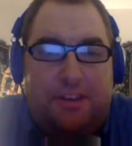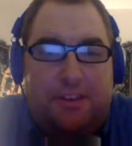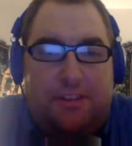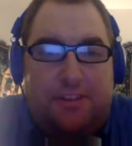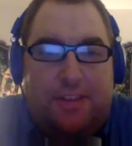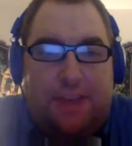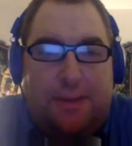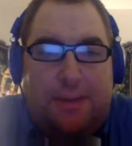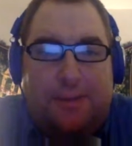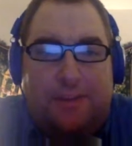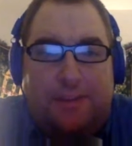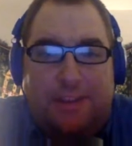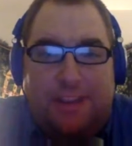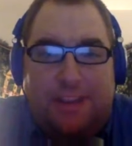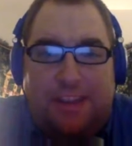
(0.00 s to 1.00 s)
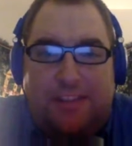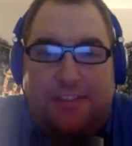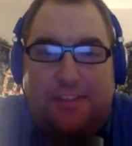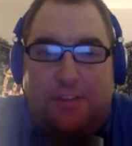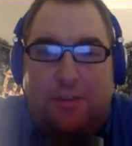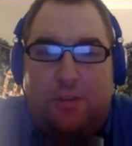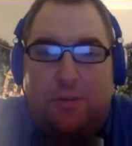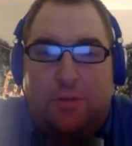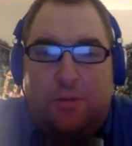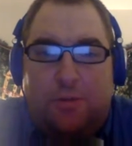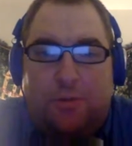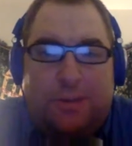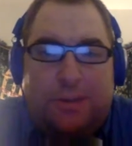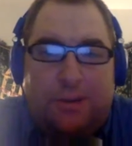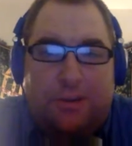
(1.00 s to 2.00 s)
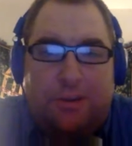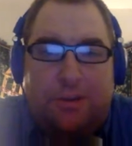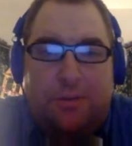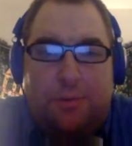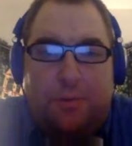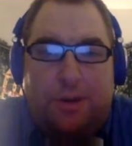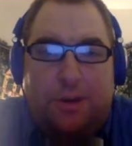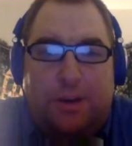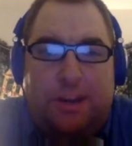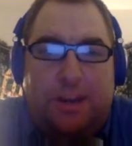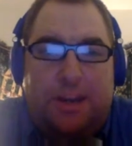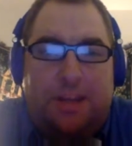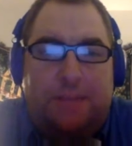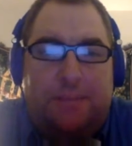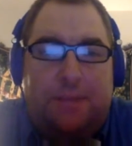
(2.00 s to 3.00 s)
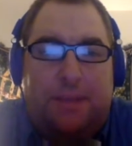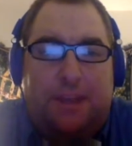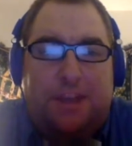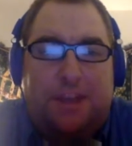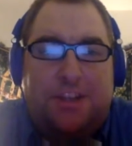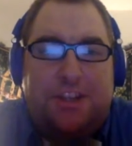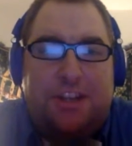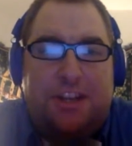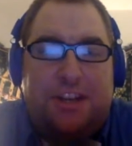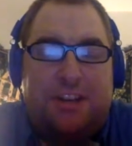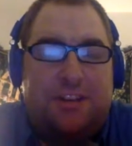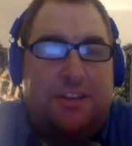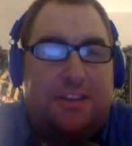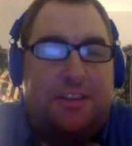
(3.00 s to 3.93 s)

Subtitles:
Sammy Solis, 3 earned and 1 inning pitched, and